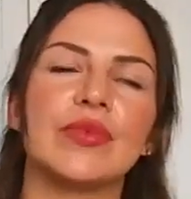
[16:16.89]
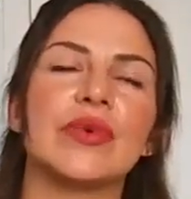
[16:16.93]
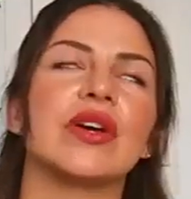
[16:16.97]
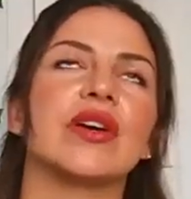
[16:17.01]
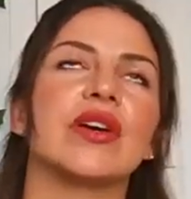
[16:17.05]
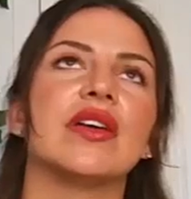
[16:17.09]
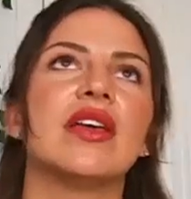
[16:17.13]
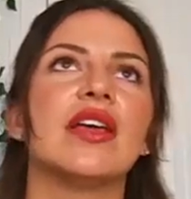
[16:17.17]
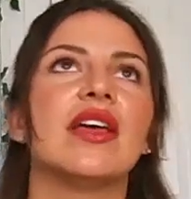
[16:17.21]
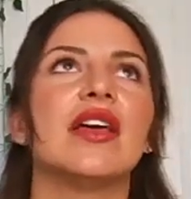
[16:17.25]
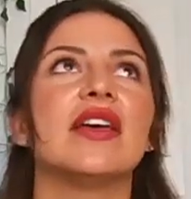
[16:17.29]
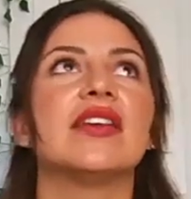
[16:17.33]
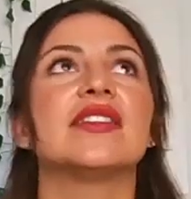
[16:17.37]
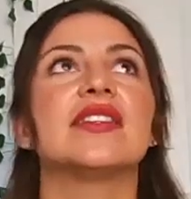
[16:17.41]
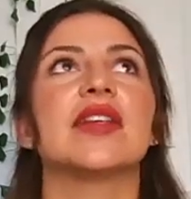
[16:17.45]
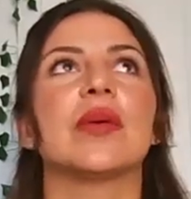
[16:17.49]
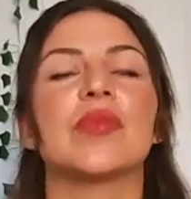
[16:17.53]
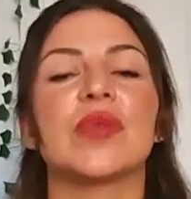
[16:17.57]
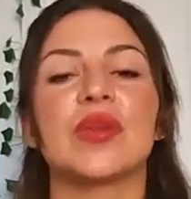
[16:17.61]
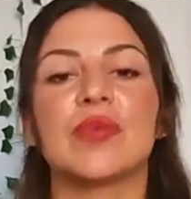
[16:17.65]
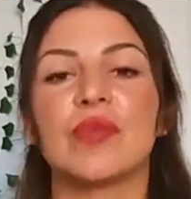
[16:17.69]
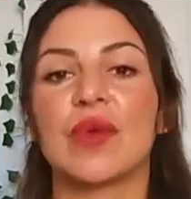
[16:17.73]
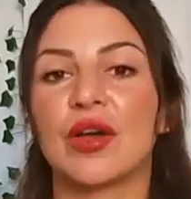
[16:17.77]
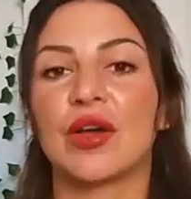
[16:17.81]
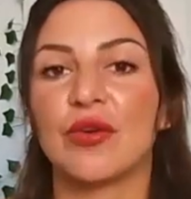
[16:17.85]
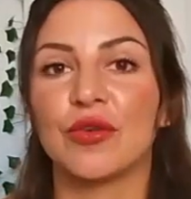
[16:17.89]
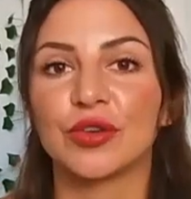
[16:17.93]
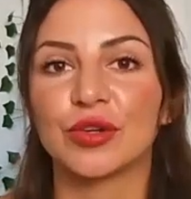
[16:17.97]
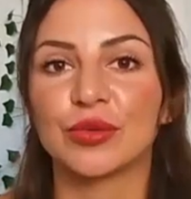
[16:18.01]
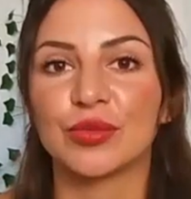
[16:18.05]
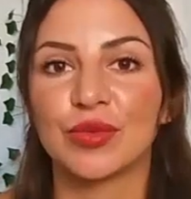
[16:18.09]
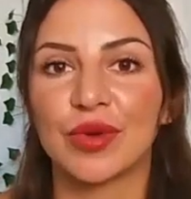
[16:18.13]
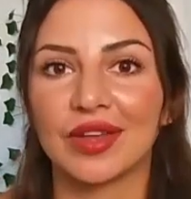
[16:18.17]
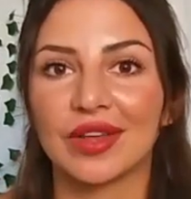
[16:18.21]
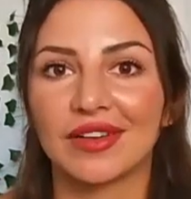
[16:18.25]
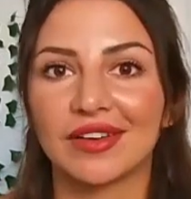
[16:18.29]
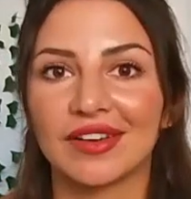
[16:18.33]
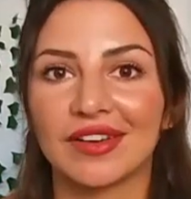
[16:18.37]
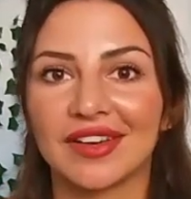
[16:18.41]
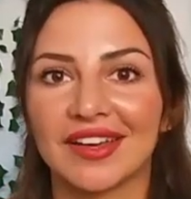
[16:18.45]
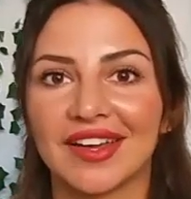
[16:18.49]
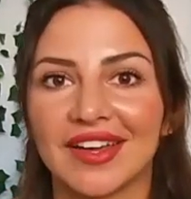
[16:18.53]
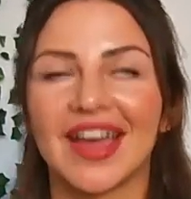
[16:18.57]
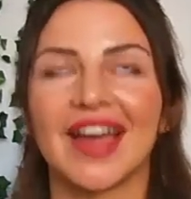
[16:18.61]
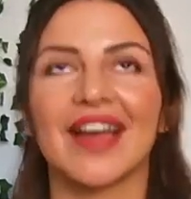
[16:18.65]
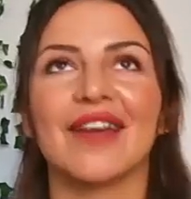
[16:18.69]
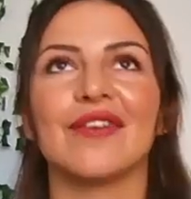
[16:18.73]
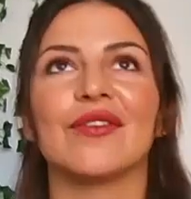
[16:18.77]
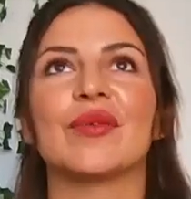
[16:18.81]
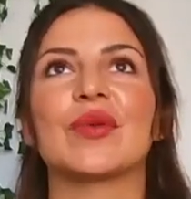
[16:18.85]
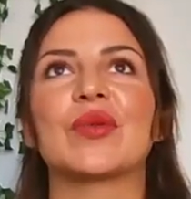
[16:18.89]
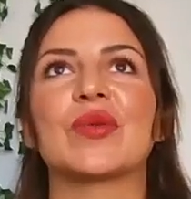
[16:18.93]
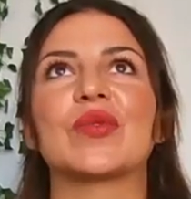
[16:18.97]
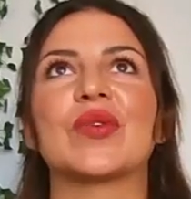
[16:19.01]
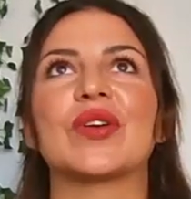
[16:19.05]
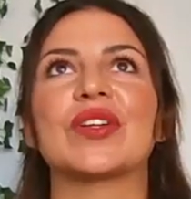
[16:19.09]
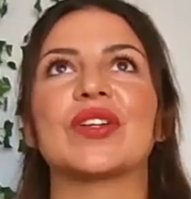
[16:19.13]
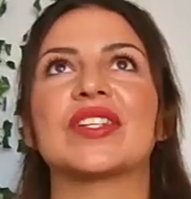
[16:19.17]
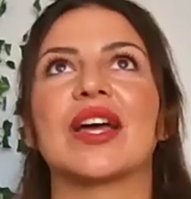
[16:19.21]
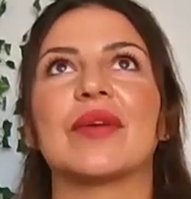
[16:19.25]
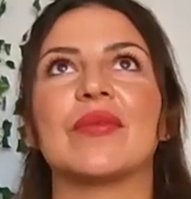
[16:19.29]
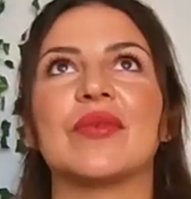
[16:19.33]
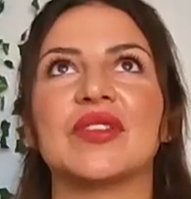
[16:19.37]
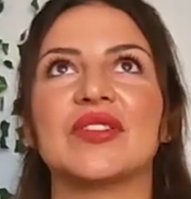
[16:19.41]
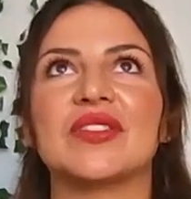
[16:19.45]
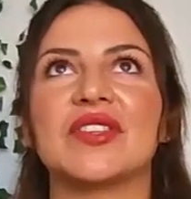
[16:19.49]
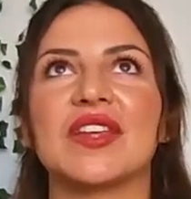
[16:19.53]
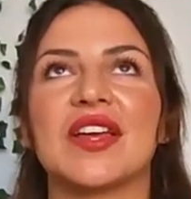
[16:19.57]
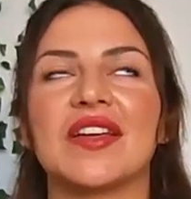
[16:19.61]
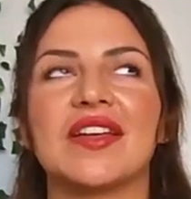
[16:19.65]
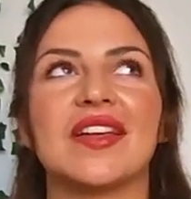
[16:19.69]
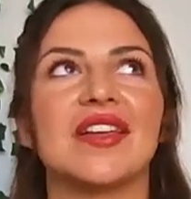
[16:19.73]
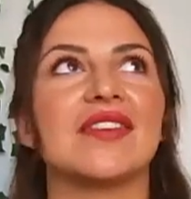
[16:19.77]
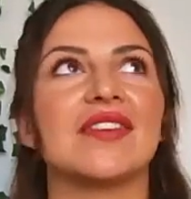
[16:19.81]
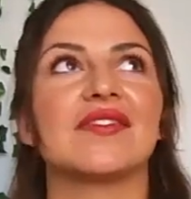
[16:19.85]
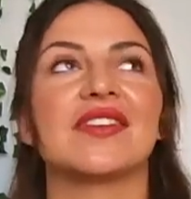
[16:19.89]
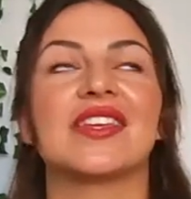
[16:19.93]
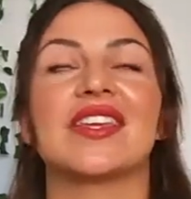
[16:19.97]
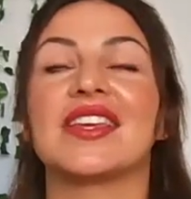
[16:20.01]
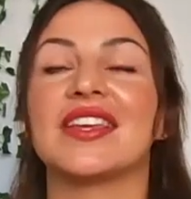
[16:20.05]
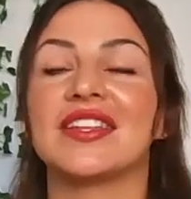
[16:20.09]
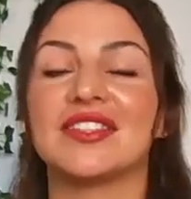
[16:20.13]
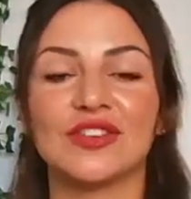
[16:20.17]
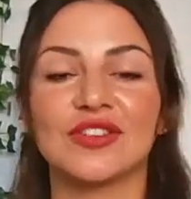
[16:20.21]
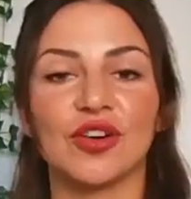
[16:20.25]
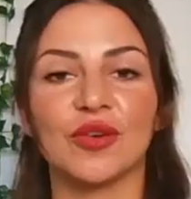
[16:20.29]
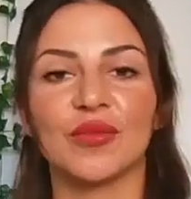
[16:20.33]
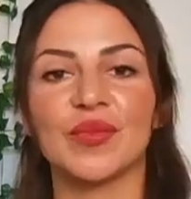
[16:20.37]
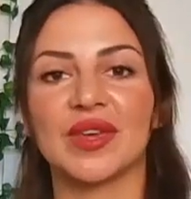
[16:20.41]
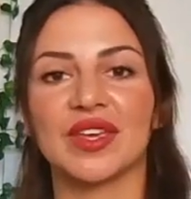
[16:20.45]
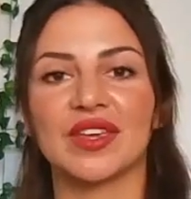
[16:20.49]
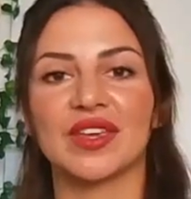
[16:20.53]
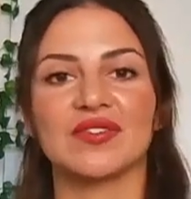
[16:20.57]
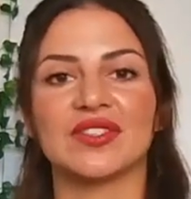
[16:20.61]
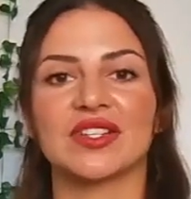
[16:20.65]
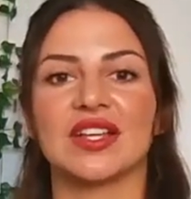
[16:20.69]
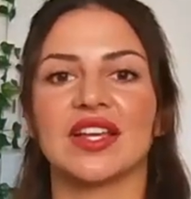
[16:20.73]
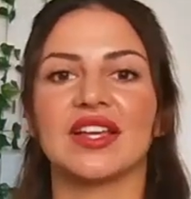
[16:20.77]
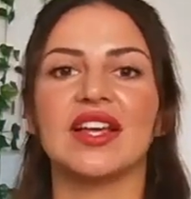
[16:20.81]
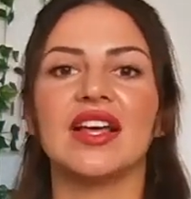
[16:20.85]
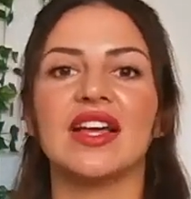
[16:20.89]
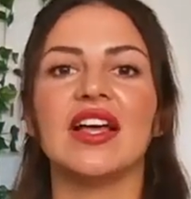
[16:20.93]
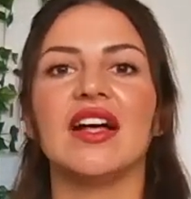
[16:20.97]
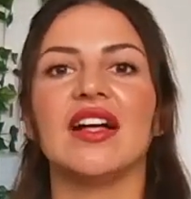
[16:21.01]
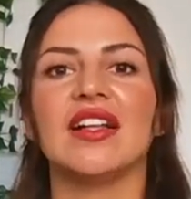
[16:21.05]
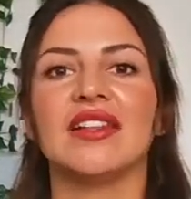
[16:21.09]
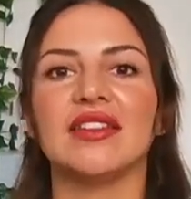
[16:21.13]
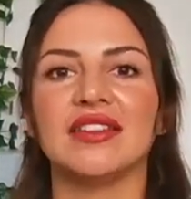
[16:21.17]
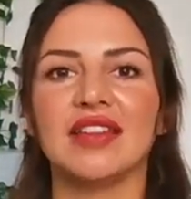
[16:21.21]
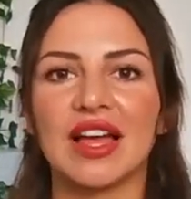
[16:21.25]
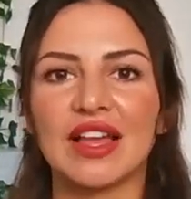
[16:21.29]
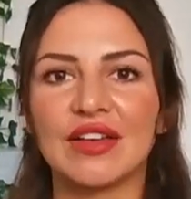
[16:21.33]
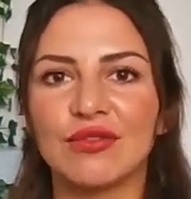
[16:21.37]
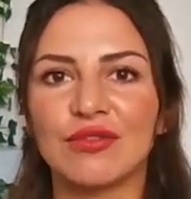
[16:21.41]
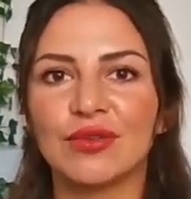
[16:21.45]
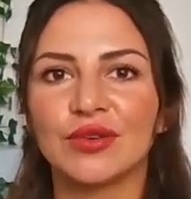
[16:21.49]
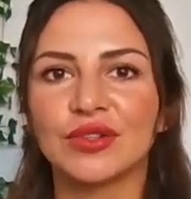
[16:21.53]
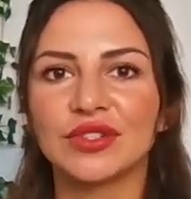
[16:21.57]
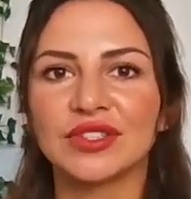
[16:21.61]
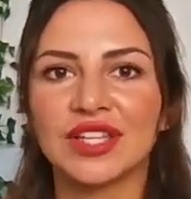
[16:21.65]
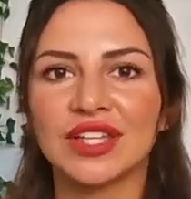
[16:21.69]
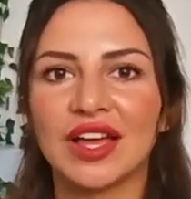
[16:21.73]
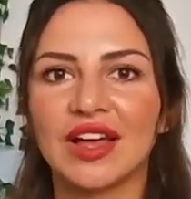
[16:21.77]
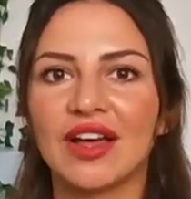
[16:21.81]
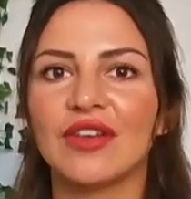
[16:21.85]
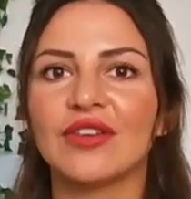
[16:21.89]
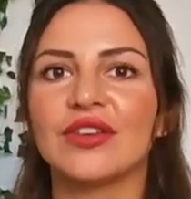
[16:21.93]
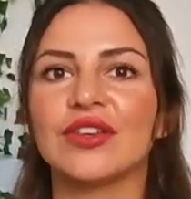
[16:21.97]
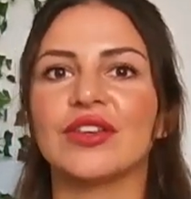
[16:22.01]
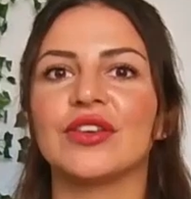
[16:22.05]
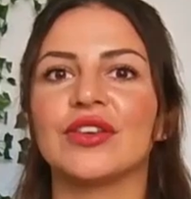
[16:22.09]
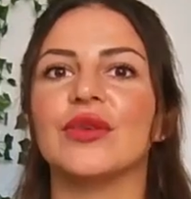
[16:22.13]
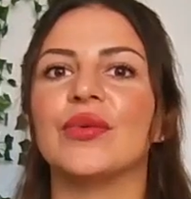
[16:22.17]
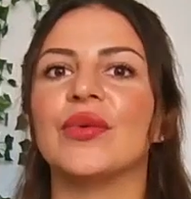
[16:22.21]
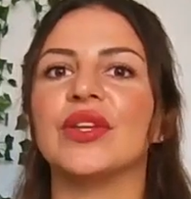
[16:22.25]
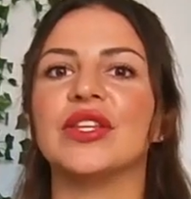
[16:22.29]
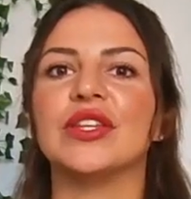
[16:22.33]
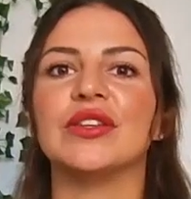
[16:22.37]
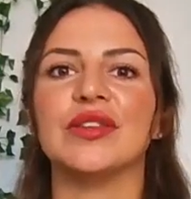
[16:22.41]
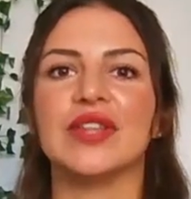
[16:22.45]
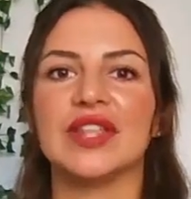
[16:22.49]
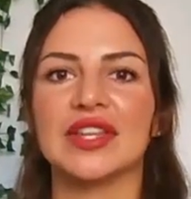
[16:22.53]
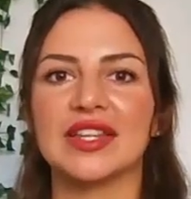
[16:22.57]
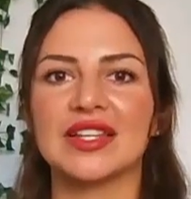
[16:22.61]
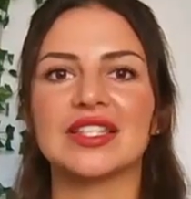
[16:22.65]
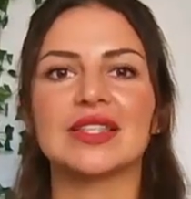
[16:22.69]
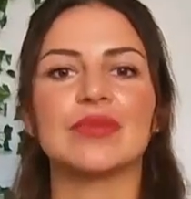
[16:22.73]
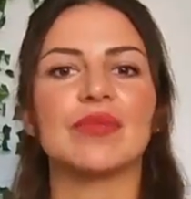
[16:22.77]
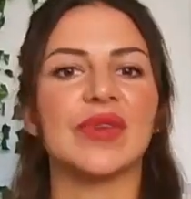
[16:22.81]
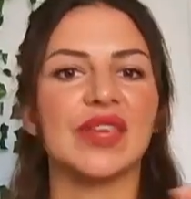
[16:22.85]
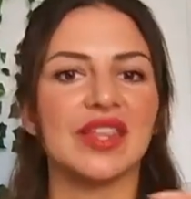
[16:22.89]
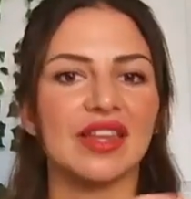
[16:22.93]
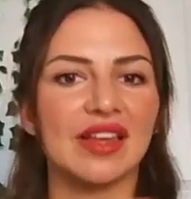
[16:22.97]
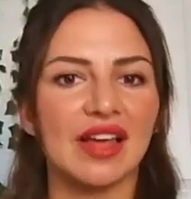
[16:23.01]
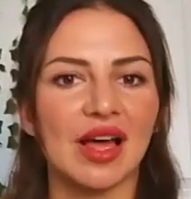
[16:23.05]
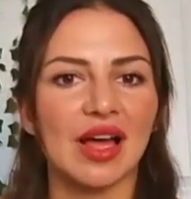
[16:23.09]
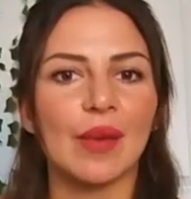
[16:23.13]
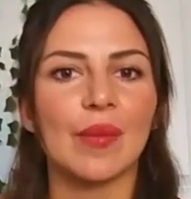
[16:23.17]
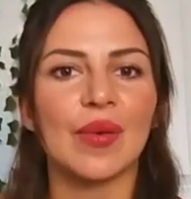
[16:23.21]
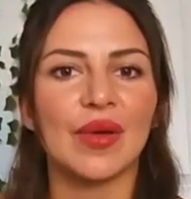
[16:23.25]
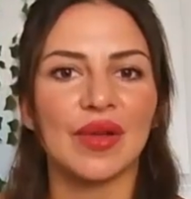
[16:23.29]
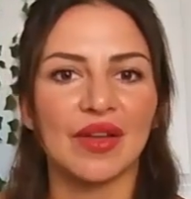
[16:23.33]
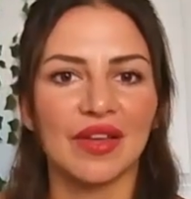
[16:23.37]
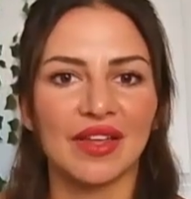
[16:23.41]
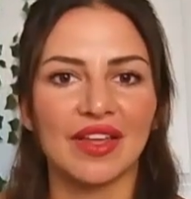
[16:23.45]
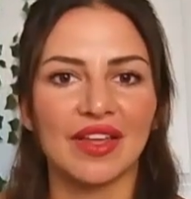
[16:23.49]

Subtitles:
But something my older brother, I remember one time he told me, he was like, life will tell you when you need to speed up.